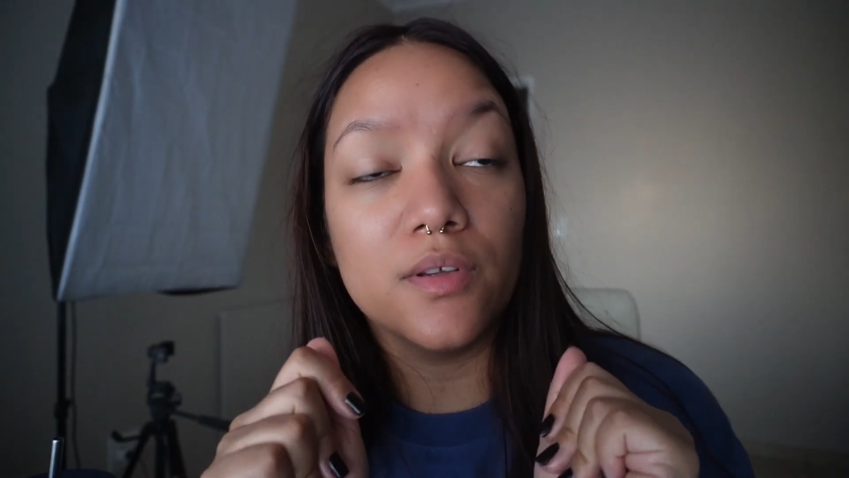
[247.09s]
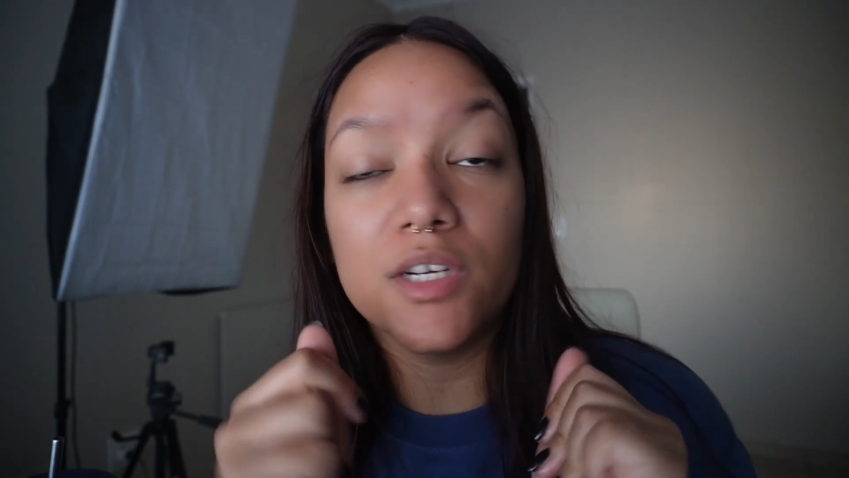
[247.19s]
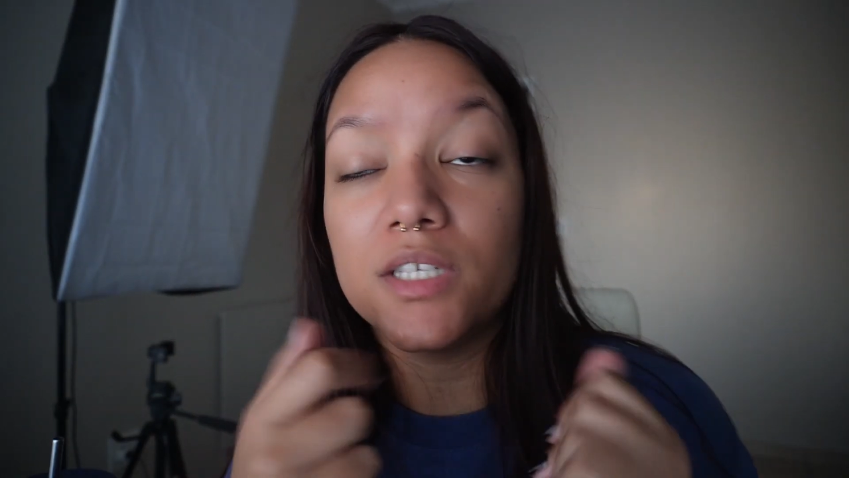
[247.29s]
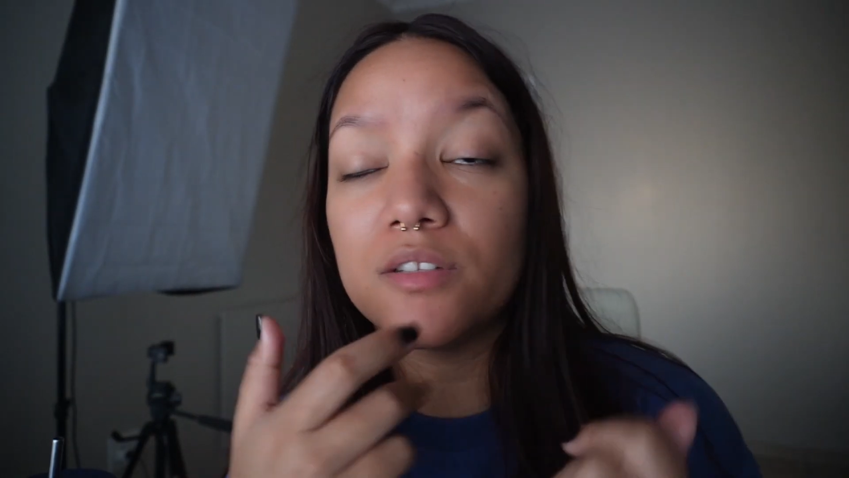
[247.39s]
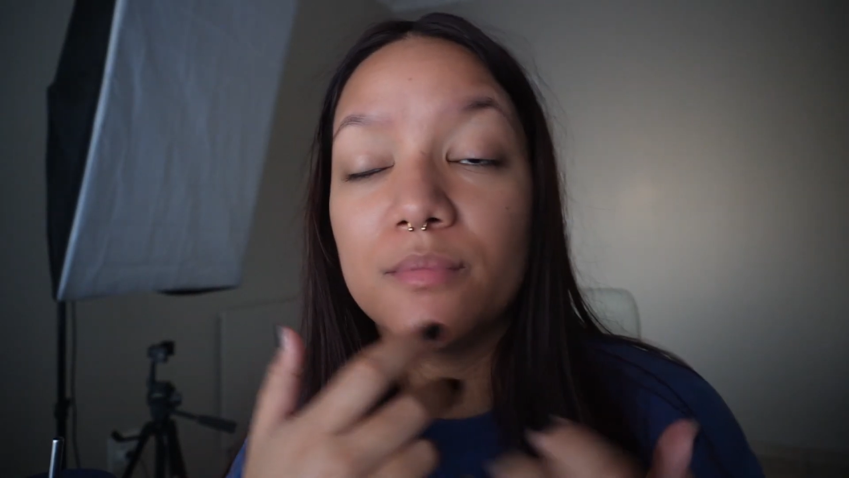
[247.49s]

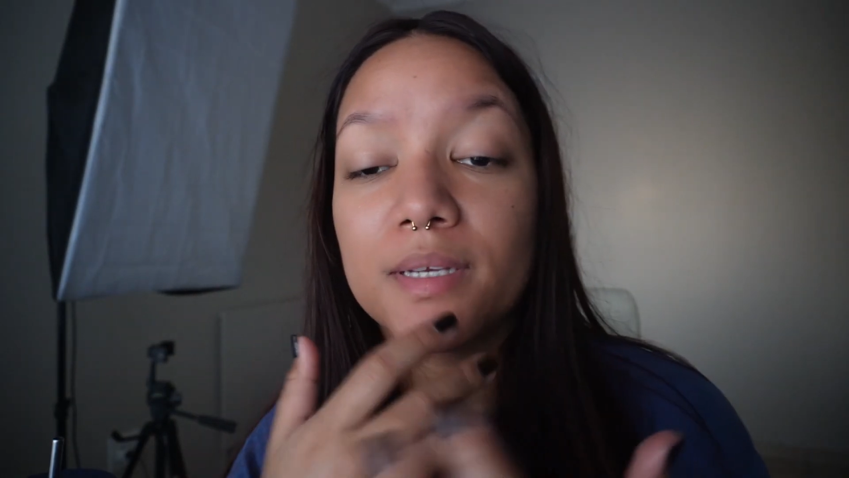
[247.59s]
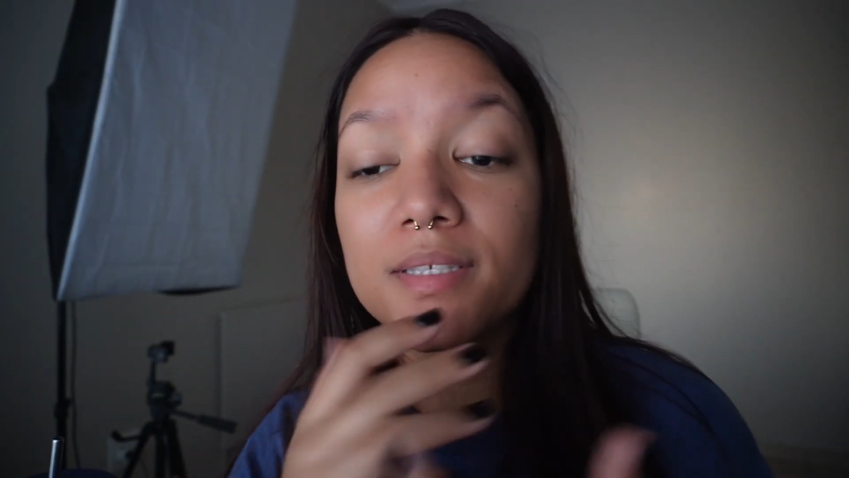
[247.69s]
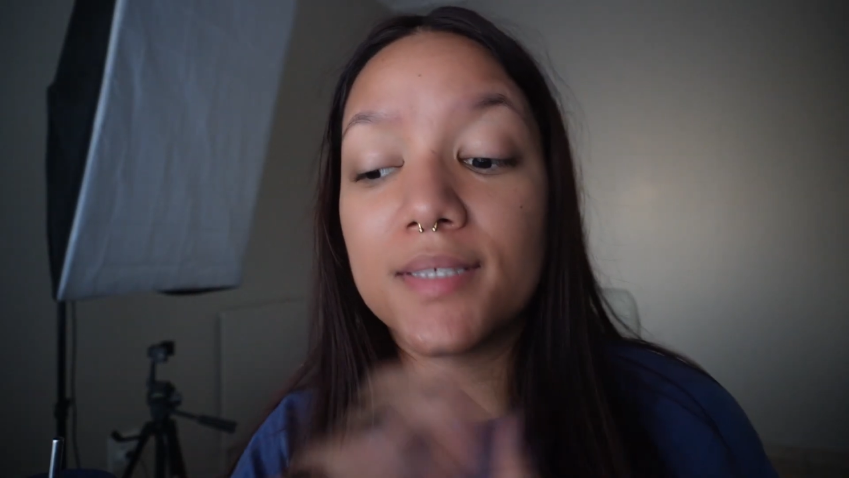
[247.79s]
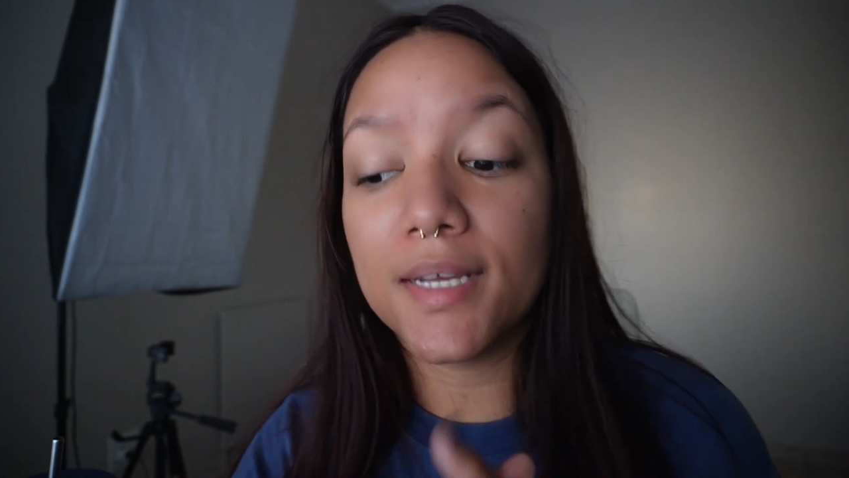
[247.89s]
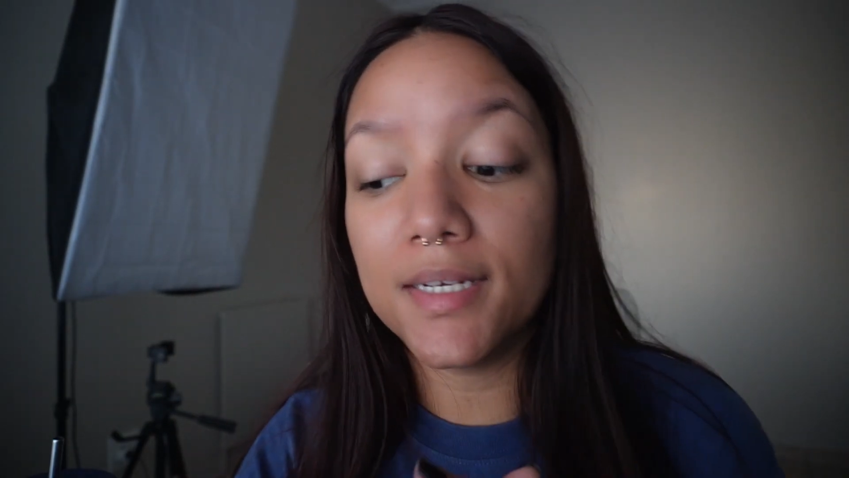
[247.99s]
rest of my
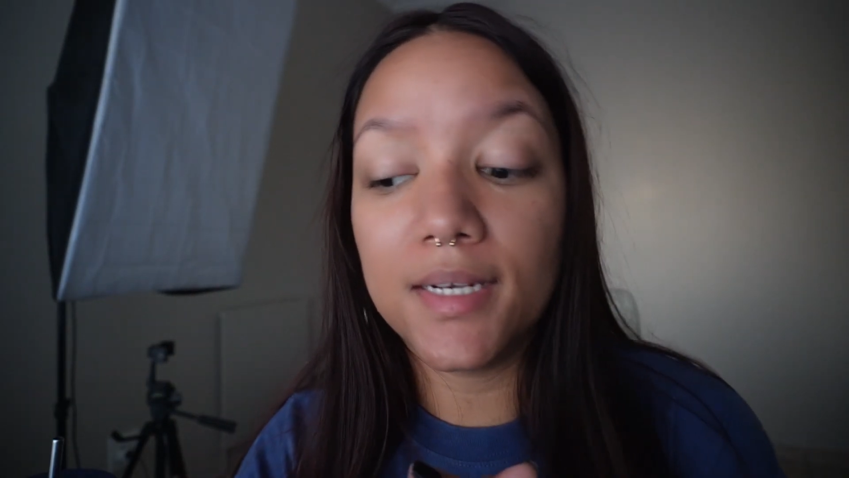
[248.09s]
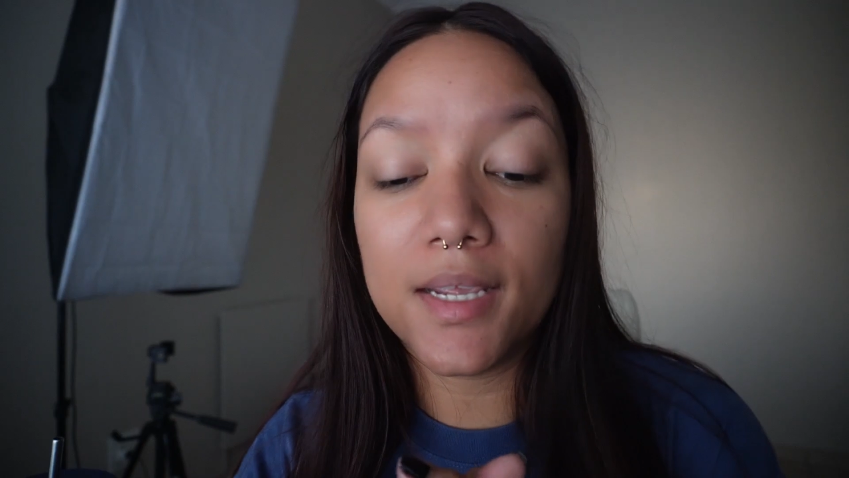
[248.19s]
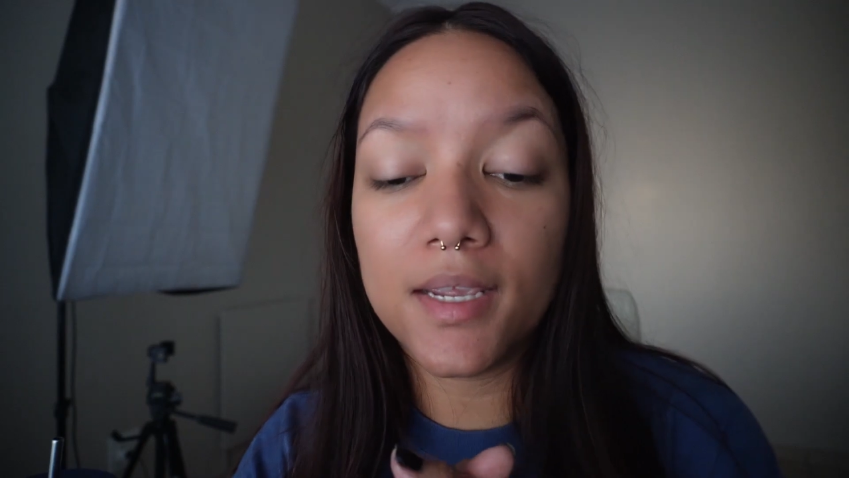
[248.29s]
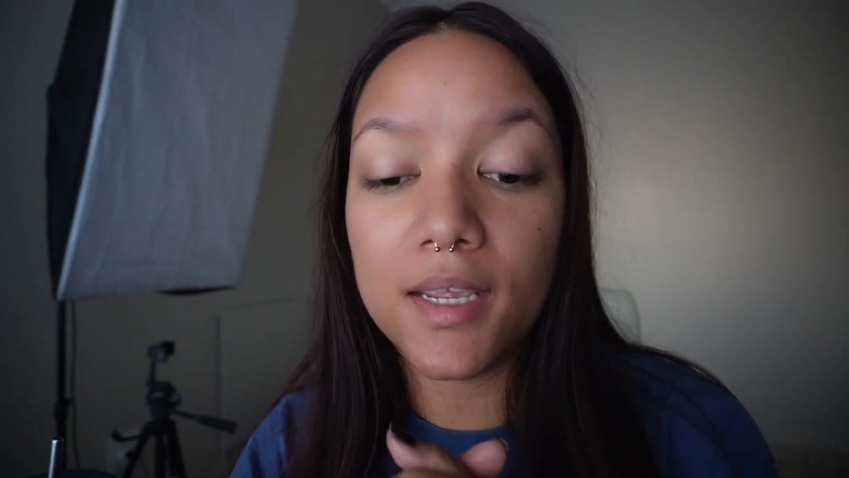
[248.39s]
Sunday.